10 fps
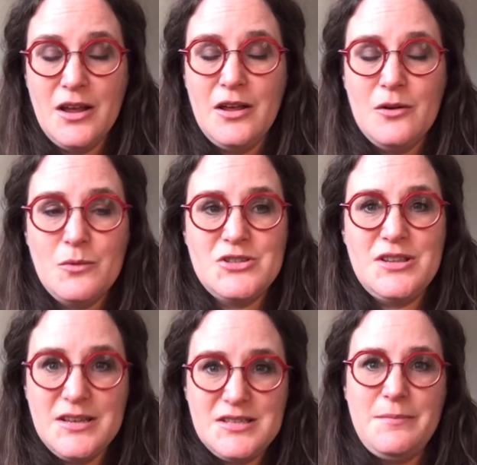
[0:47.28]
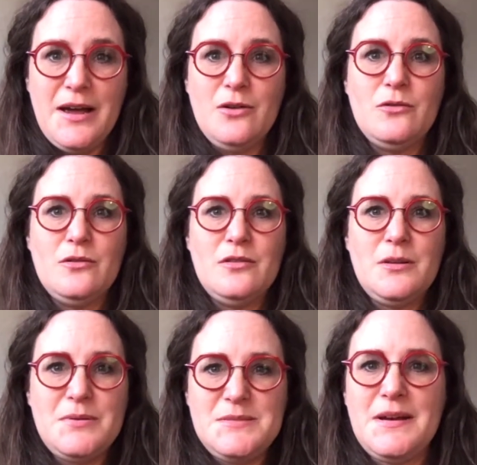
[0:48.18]
which thinks about the
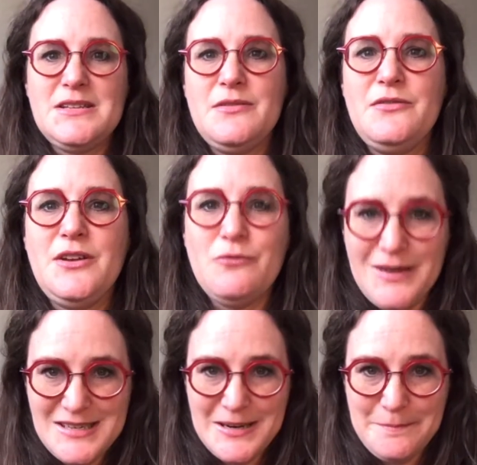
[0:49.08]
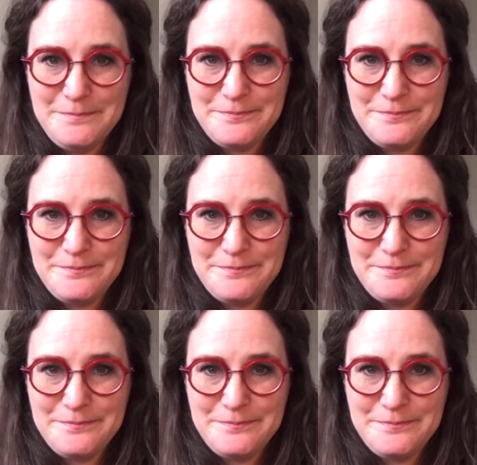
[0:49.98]
perspective of your reader.